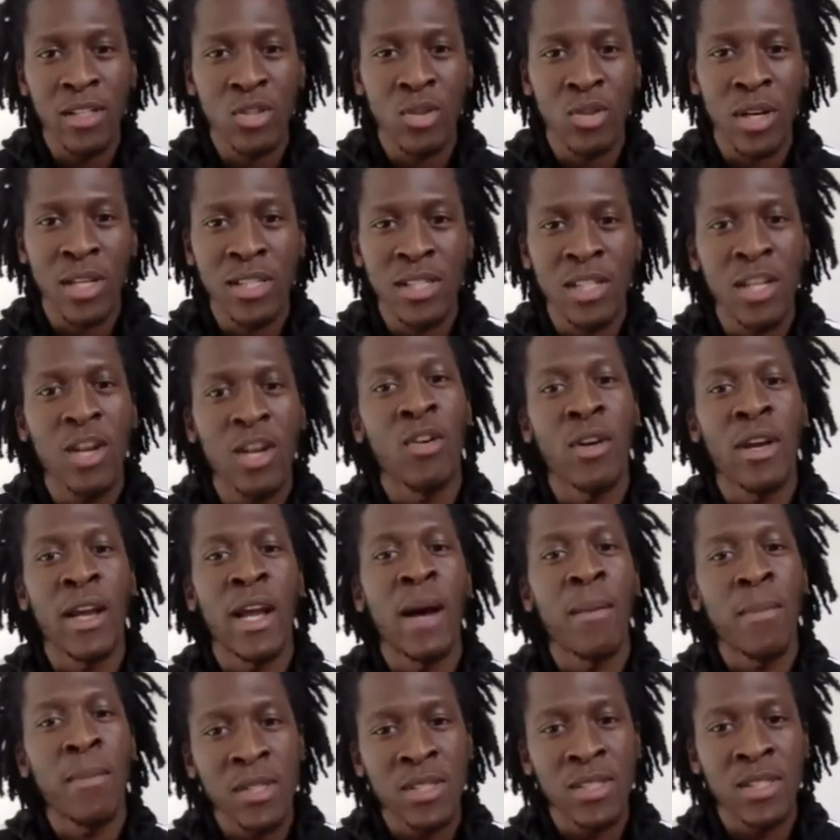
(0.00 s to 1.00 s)
So I said, okay,
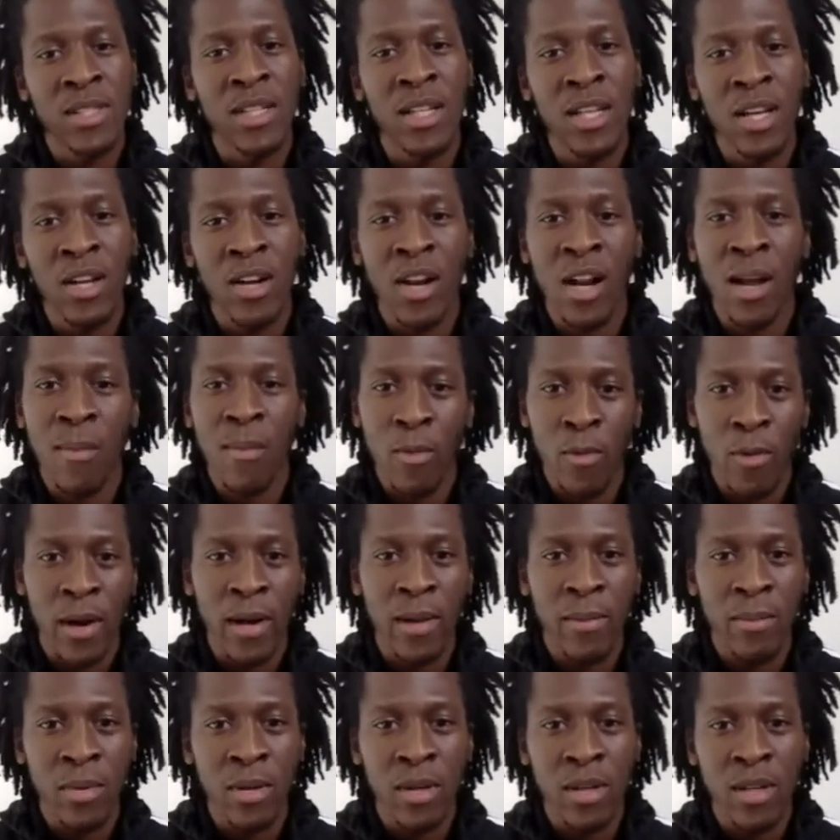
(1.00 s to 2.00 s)
I'm gonna sit down and I'm gonna write
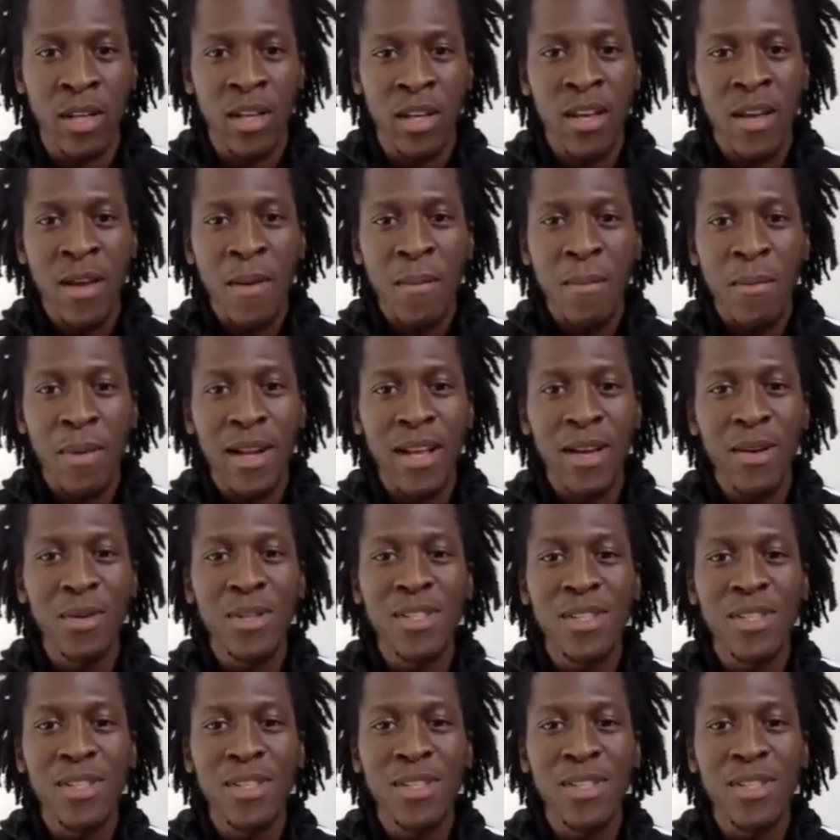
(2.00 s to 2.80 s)
a book. But it was